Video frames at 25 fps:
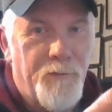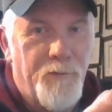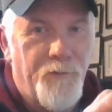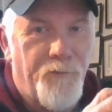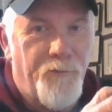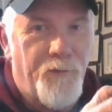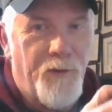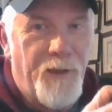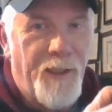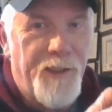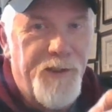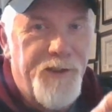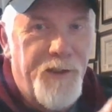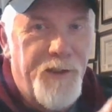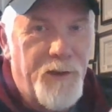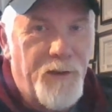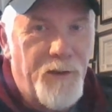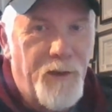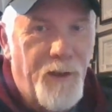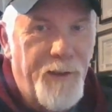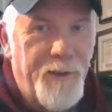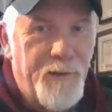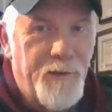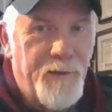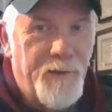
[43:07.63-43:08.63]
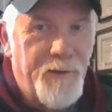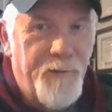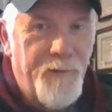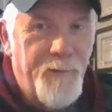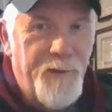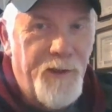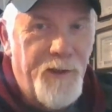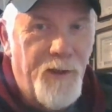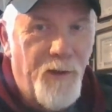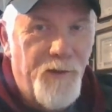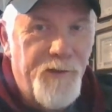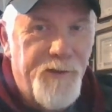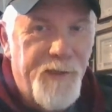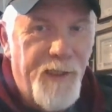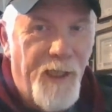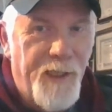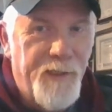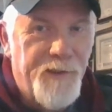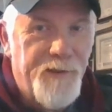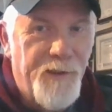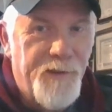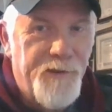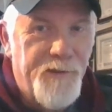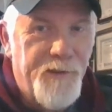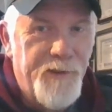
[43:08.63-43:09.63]
flashing light let me know it's
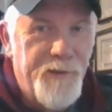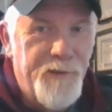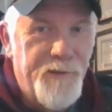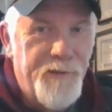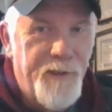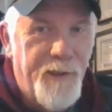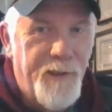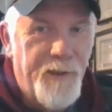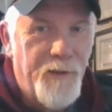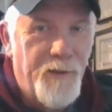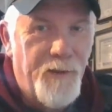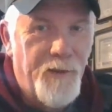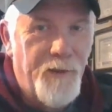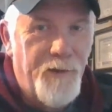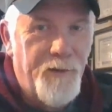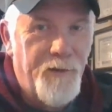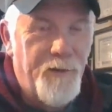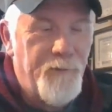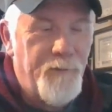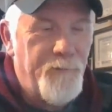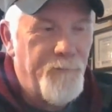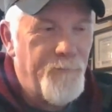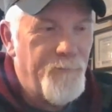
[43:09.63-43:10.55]
accessing data on there.